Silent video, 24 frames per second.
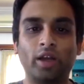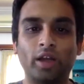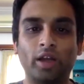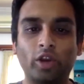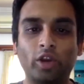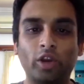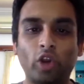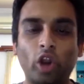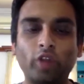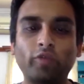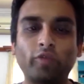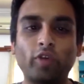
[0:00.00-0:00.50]

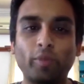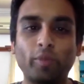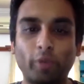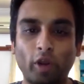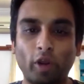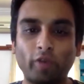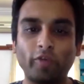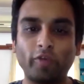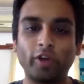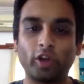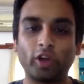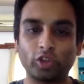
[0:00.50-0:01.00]

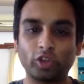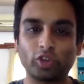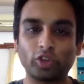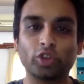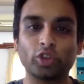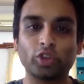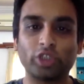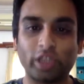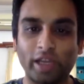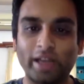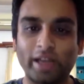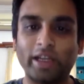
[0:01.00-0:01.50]
not-for-profit or
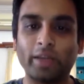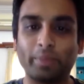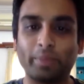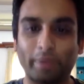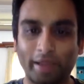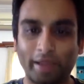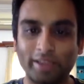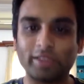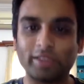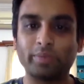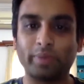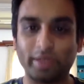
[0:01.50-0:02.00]
social
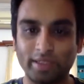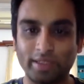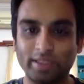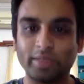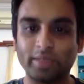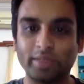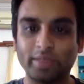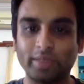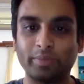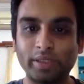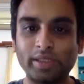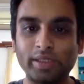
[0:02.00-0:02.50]
enterprise
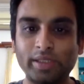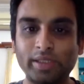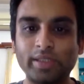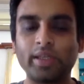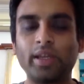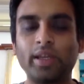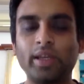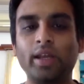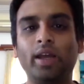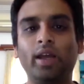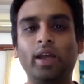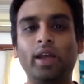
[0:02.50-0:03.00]
principles.
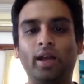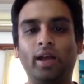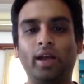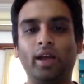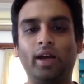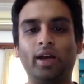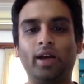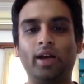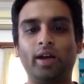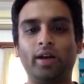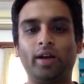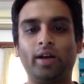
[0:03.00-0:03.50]

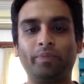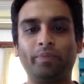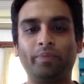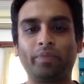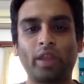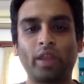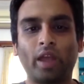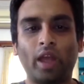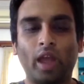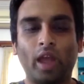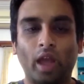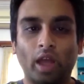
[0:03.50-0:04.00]

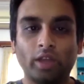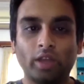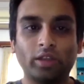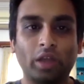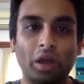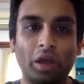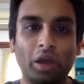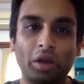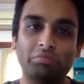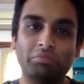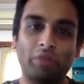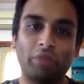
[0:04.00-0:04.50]

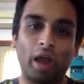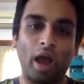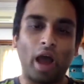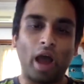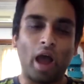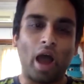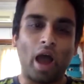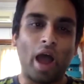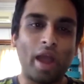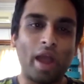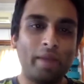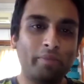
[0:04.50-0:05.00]

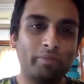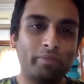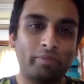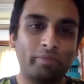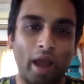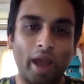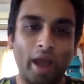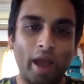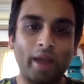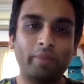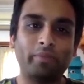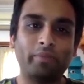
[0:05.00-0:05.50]
I'm
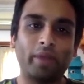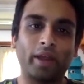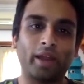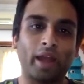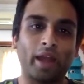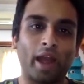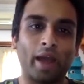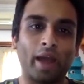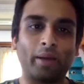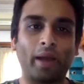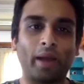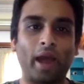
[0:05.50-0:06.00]

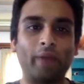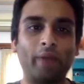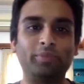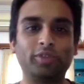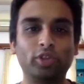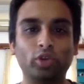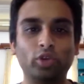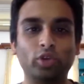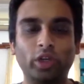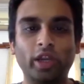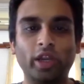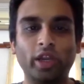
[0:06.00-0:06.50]

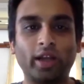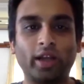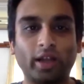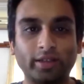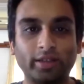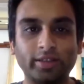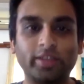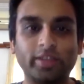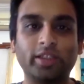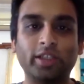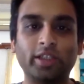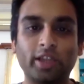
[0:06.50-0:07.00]
absolutely
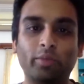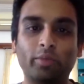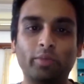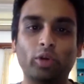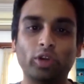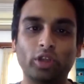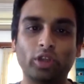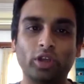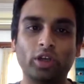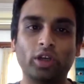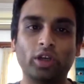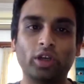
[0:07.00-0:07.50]
concerned about
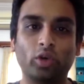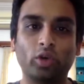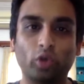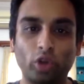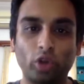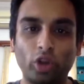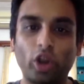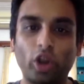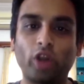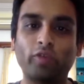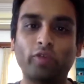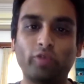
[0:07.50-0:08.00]
the whole
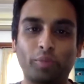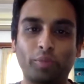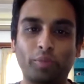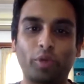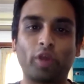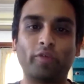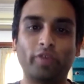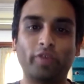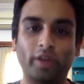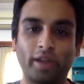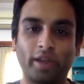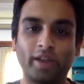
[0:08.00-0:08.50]

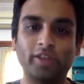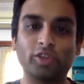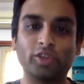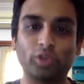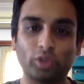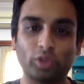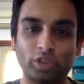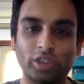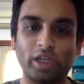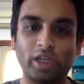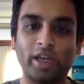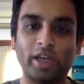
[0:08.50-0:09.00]
not-for-profit and
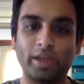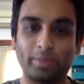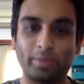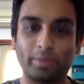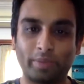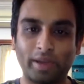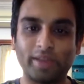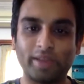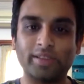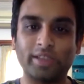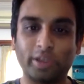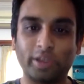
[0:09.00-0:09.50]
social
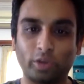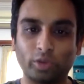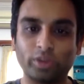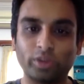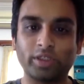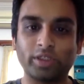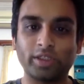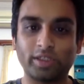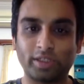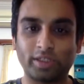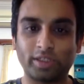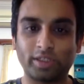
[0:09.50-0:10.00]
enterprise
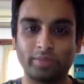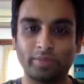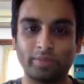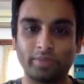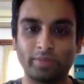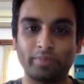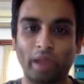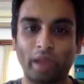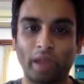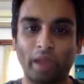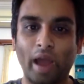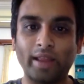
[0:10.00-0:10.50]

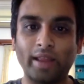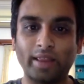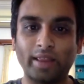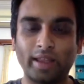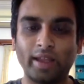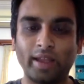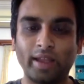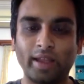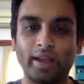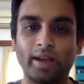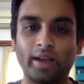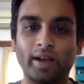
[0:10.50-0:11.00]
ecosystem. I
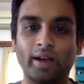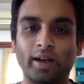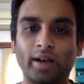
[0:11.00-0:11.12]
think